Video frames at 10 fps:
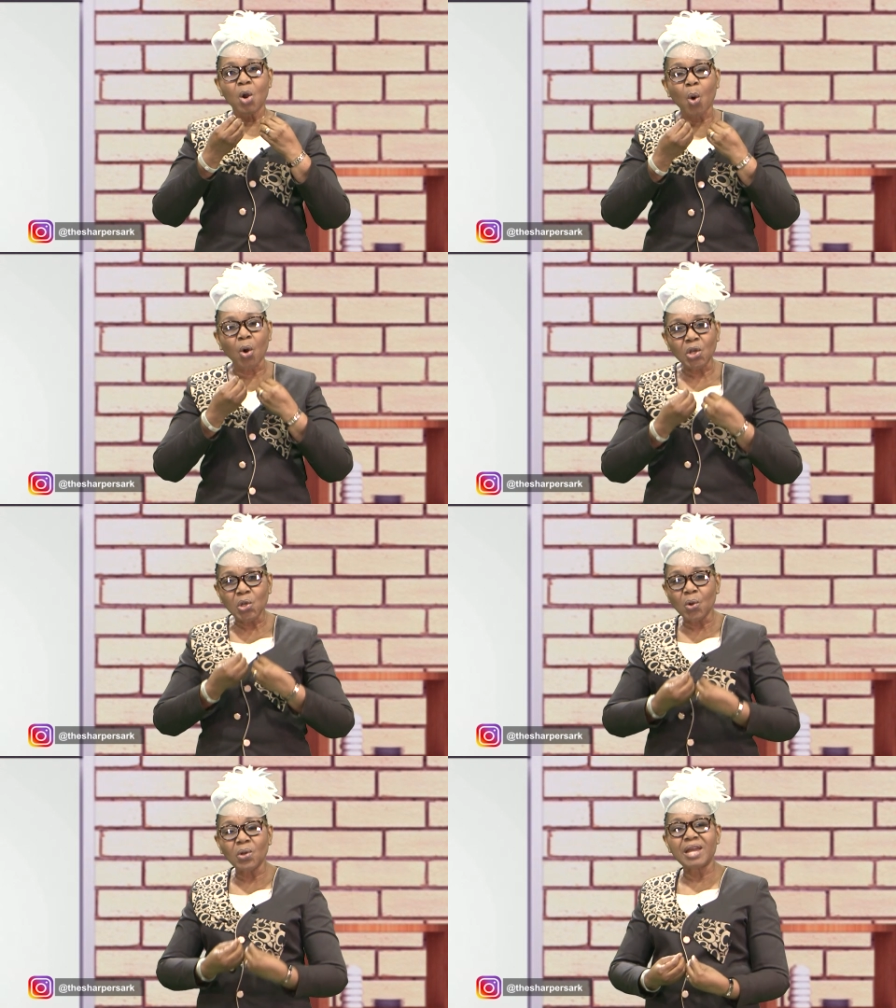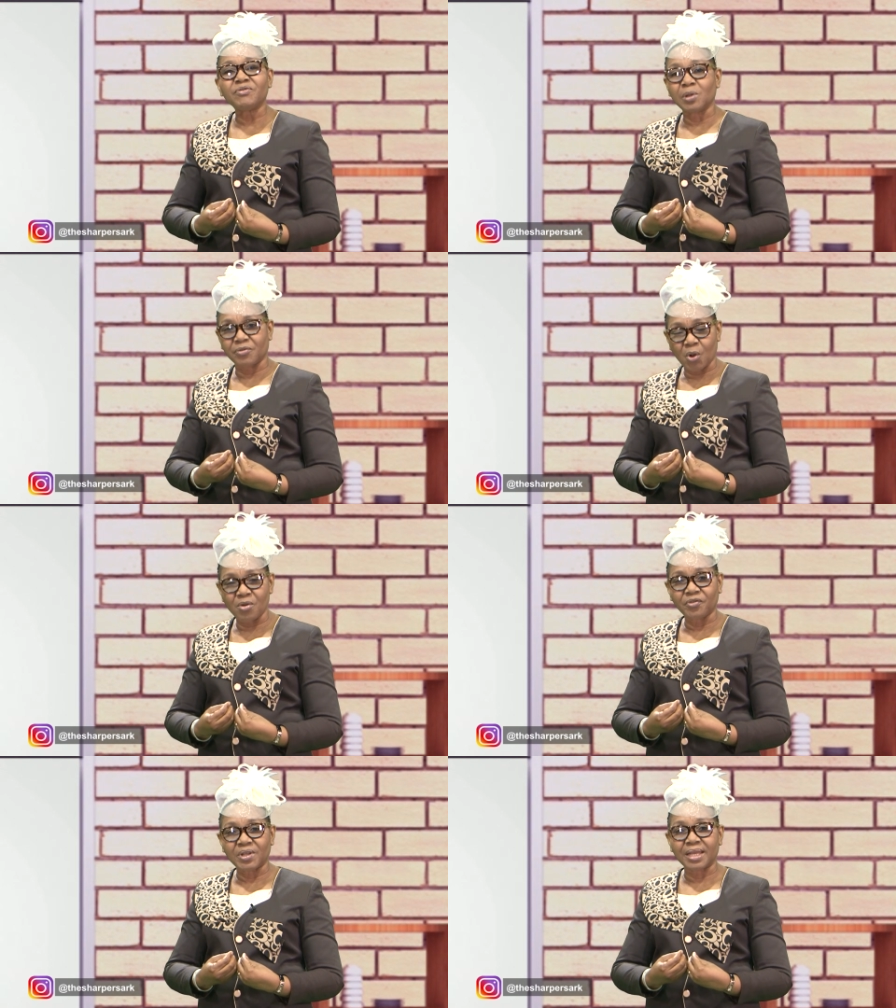or low level of
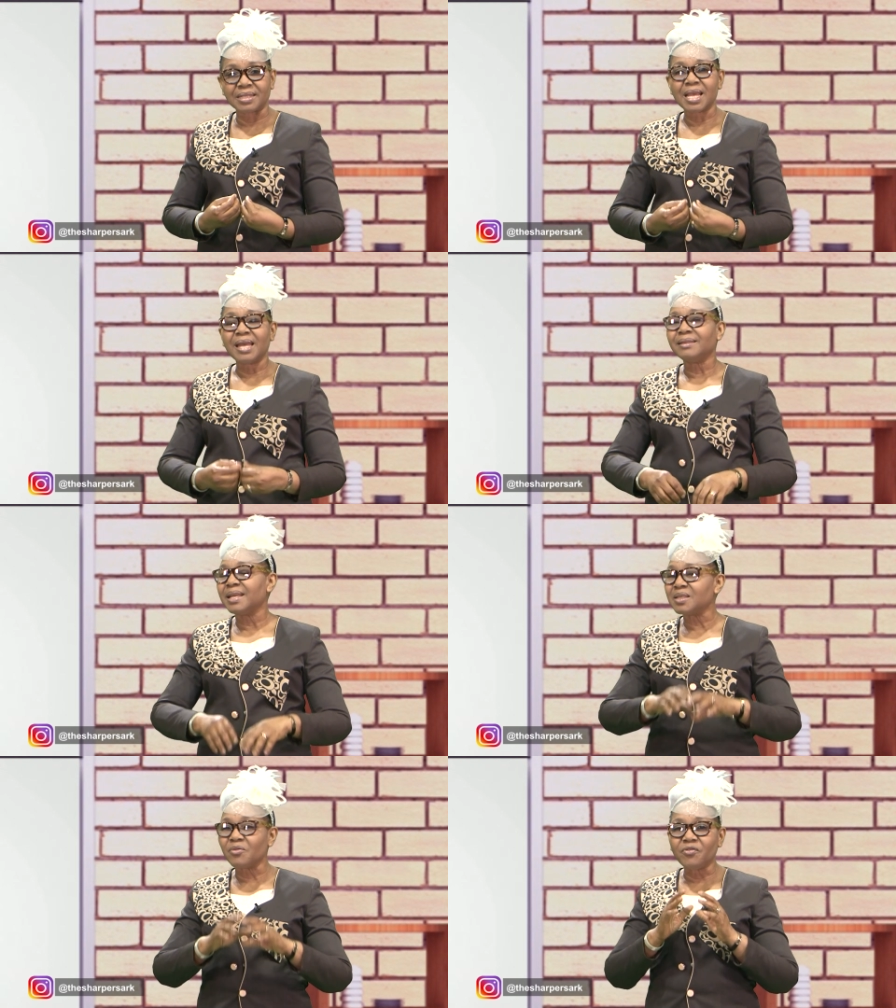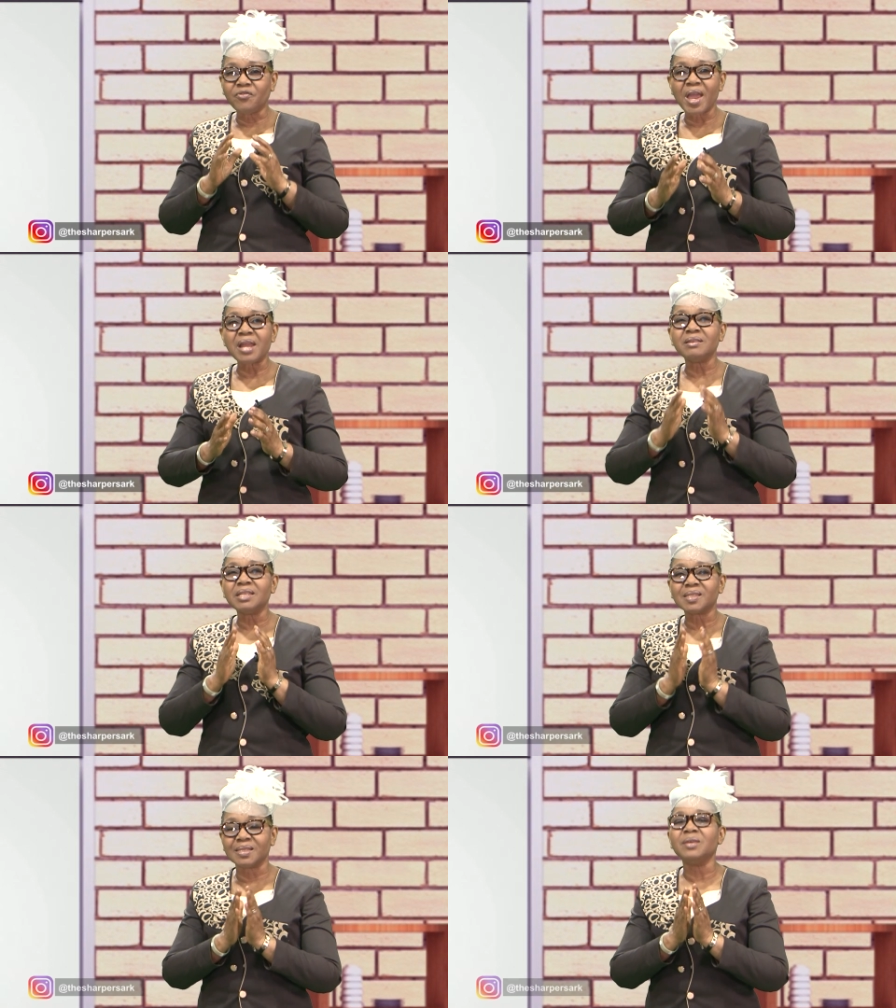confidence, there's a very
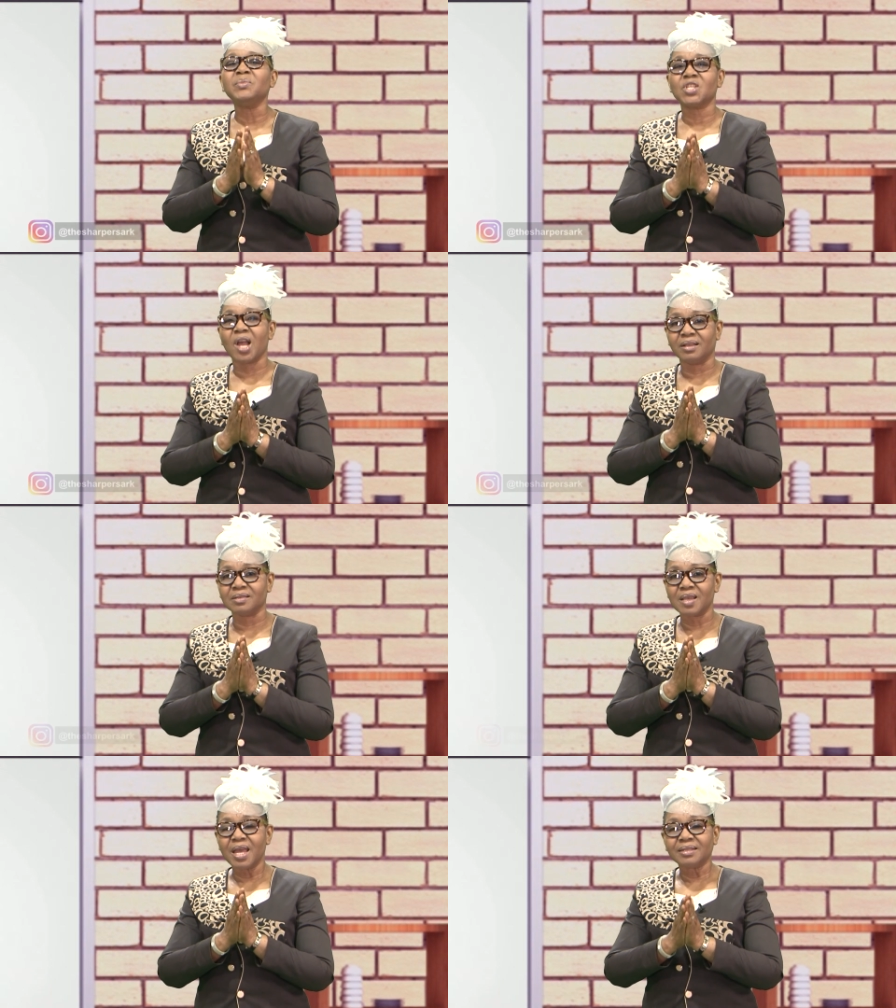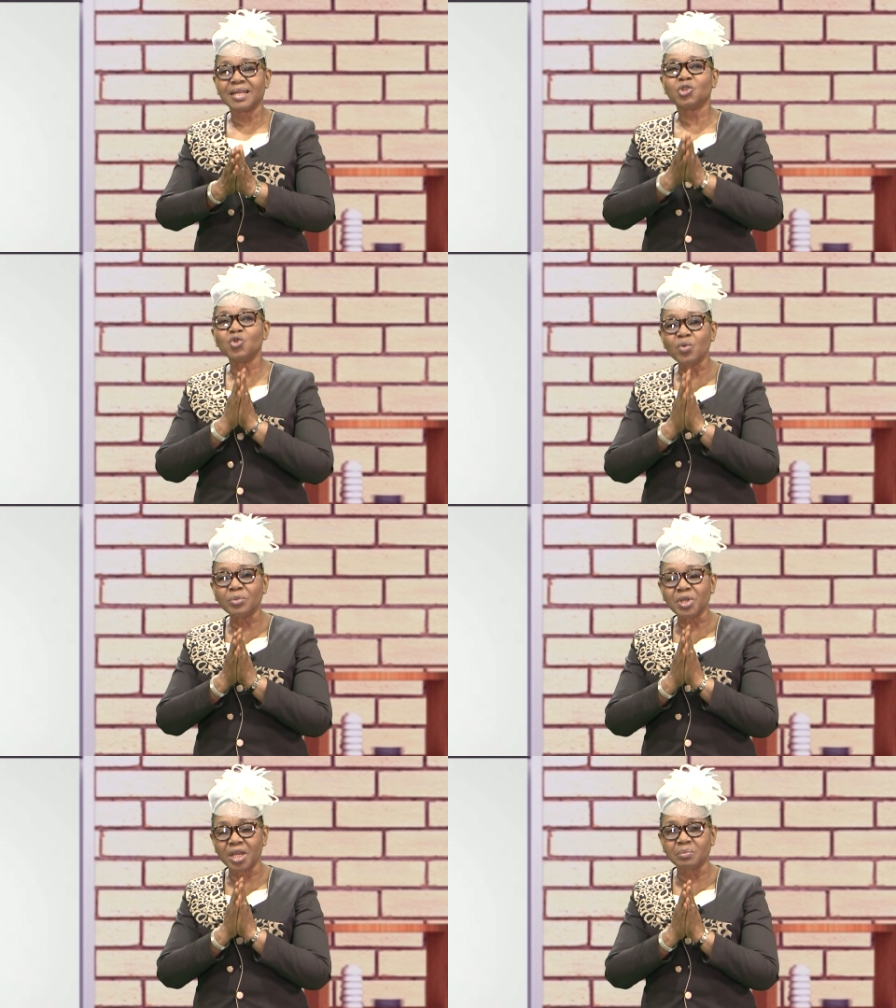slim chance that you will
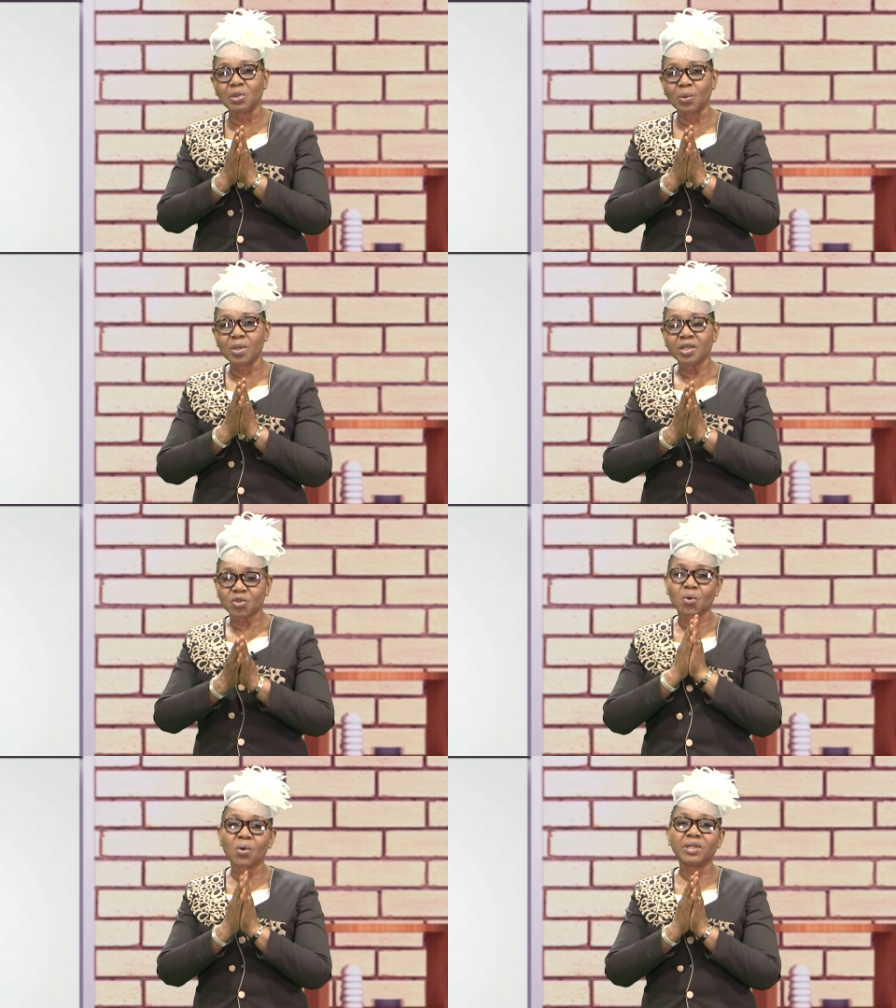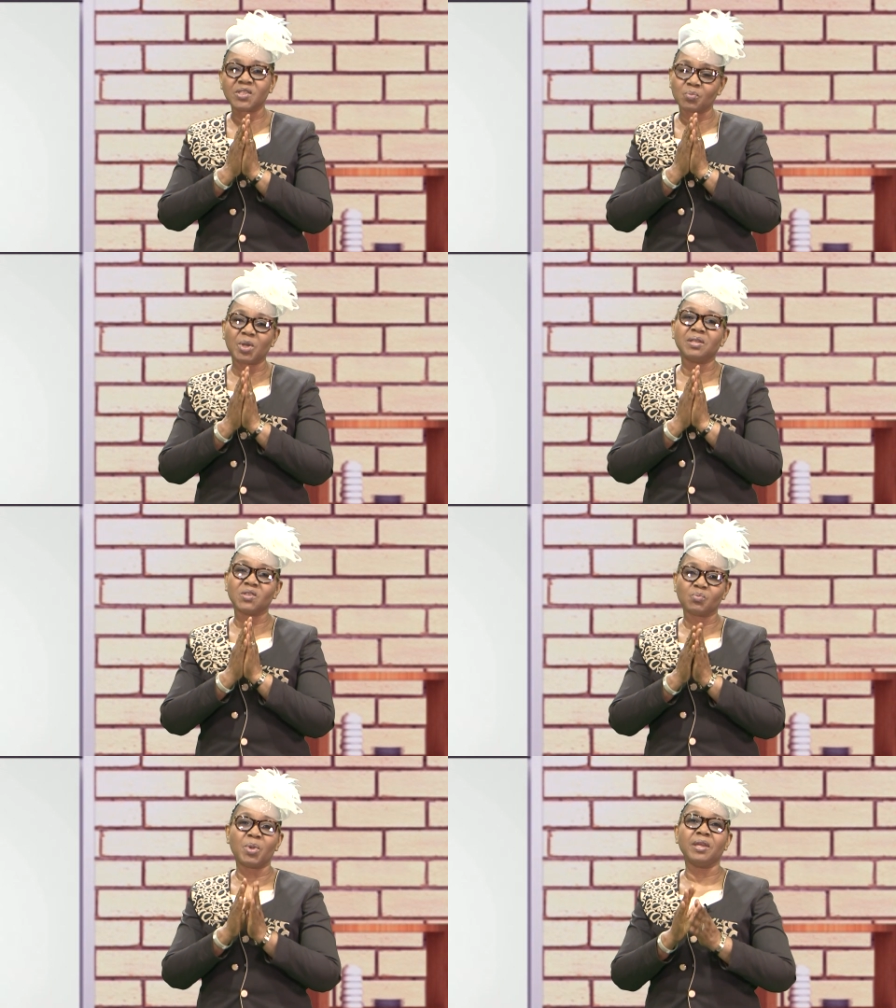be able to call a spade a
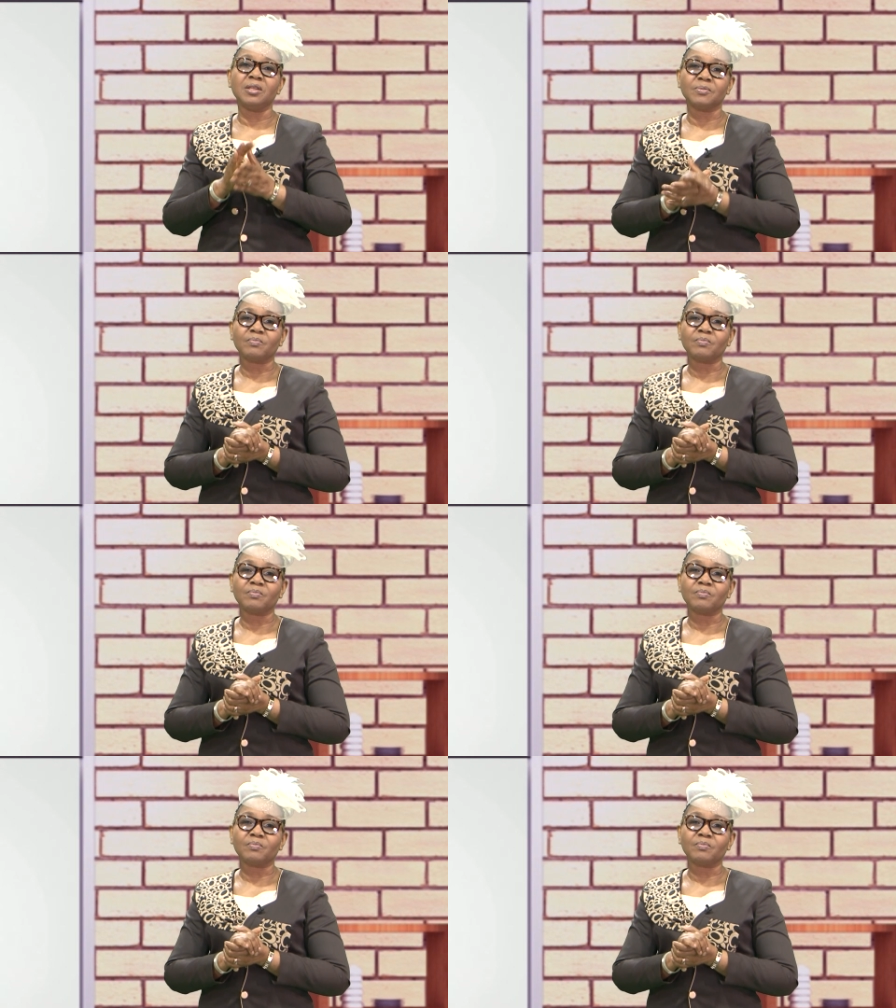spade.